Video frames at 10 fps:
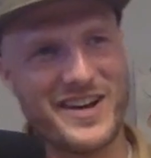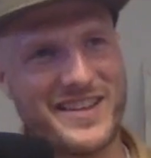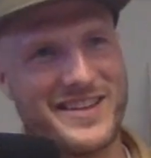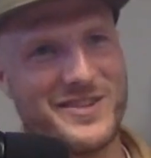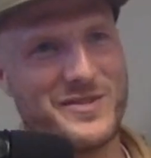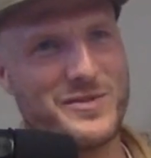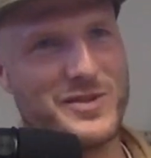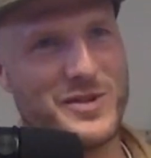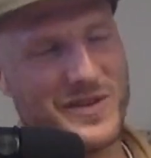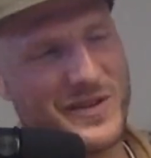think
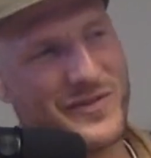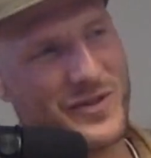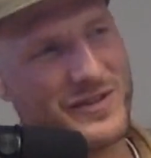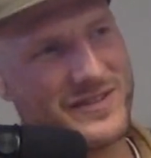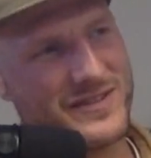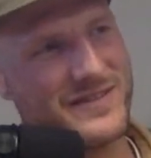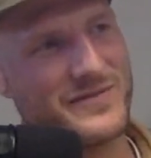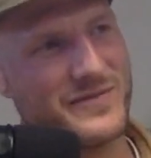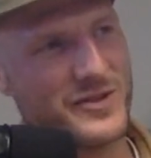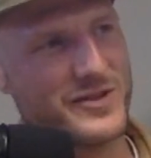you were the
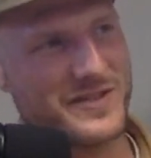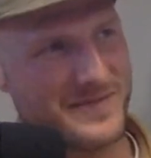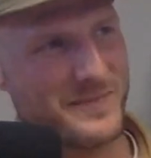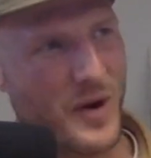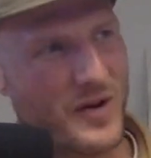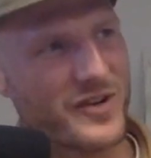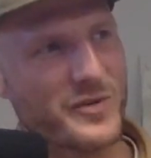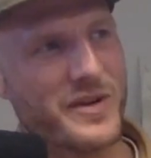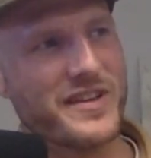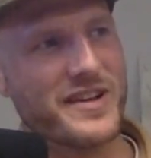first partner
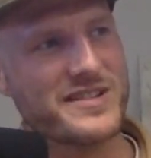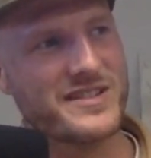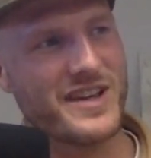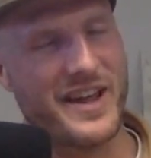with us,